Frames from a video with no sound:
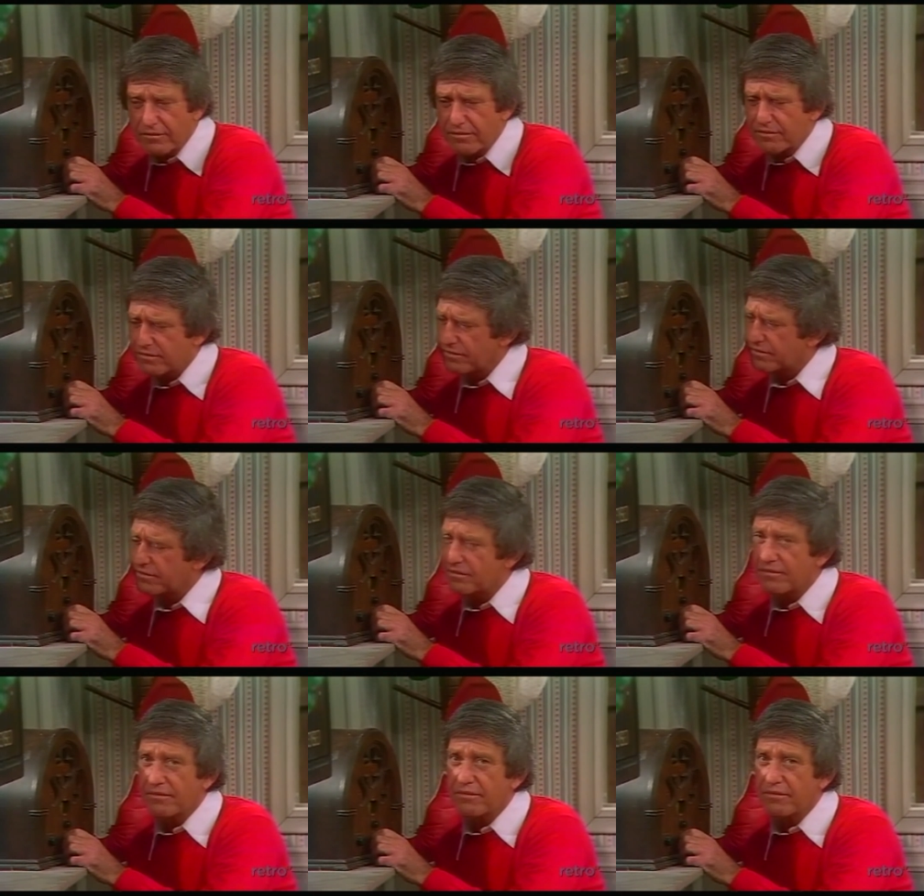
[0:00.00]
And
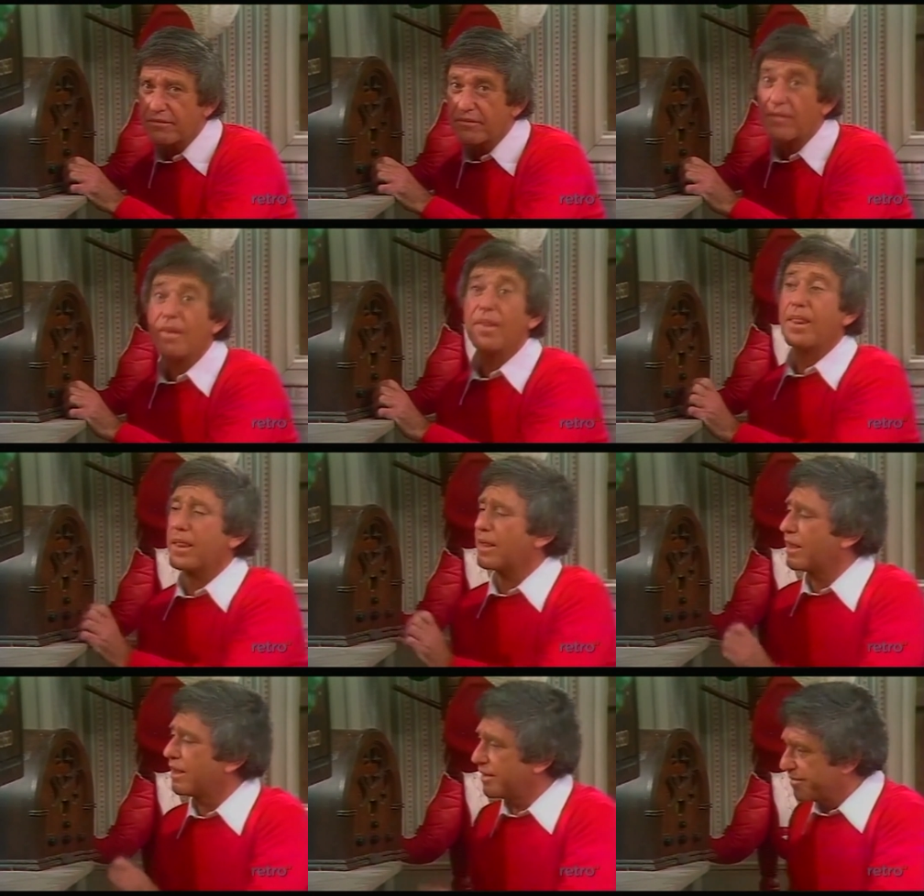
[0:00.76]
now, here's today's
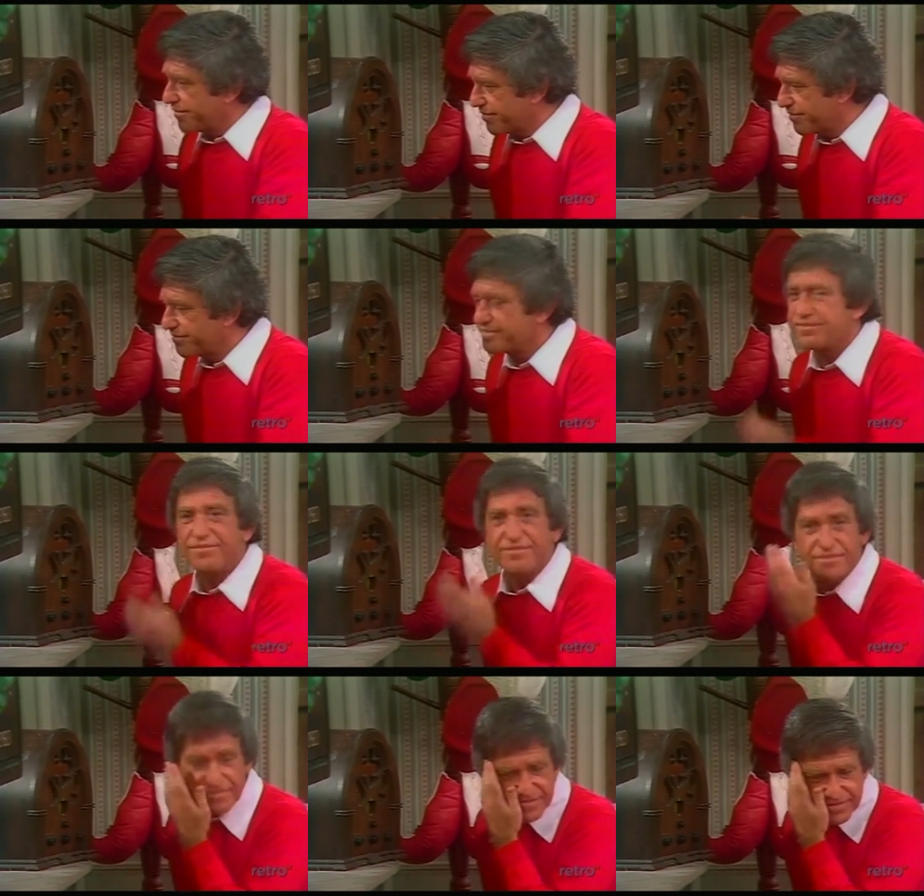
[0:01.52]
weather for
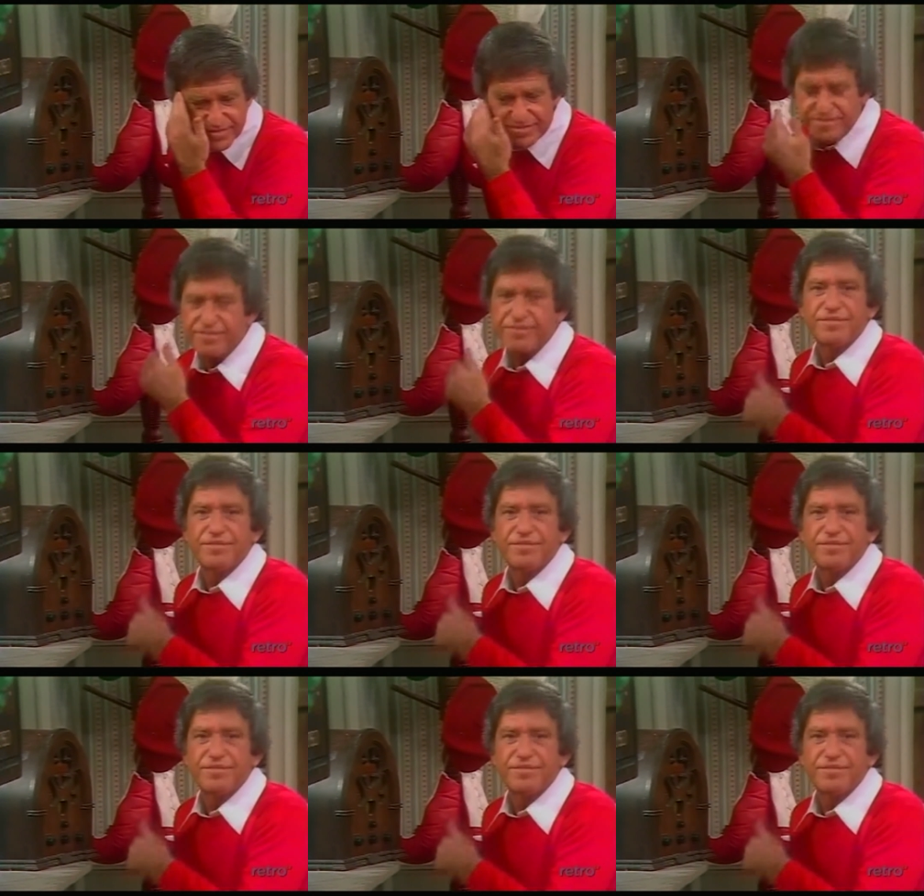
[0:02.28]
Arizona.